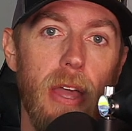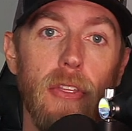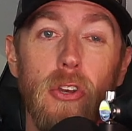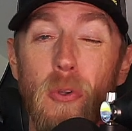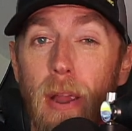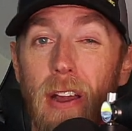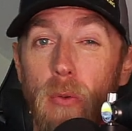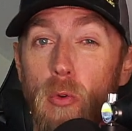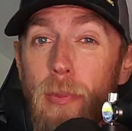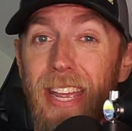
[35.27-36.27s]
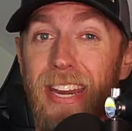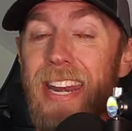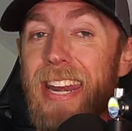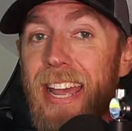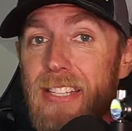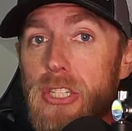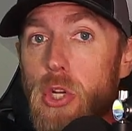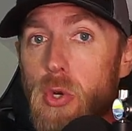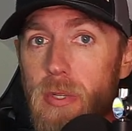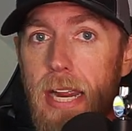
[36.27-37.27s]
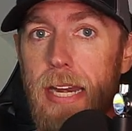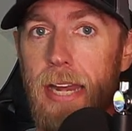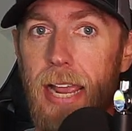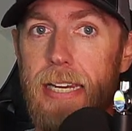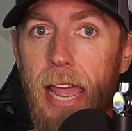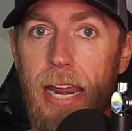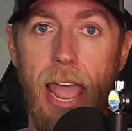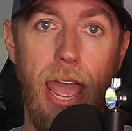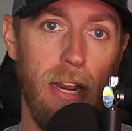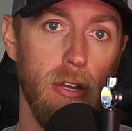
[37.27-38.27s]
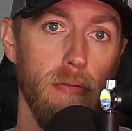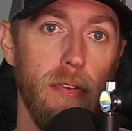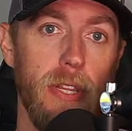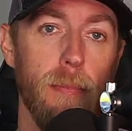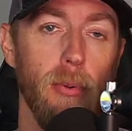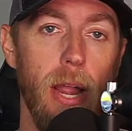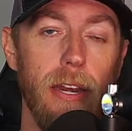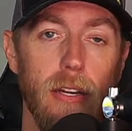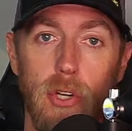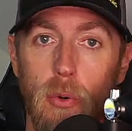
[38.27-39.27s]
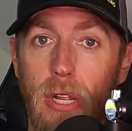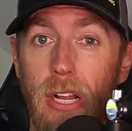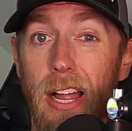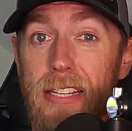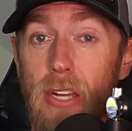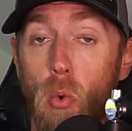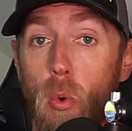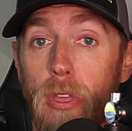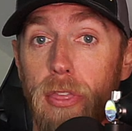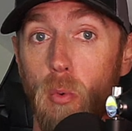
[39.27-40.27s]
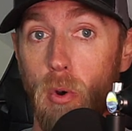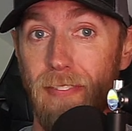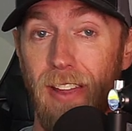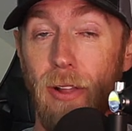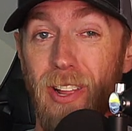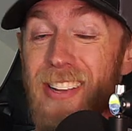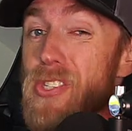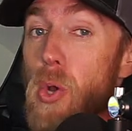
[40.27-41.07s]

and the new pairing will begin next Tuesday night at Attica for the Brad Doty Classic with the World of Outlaws,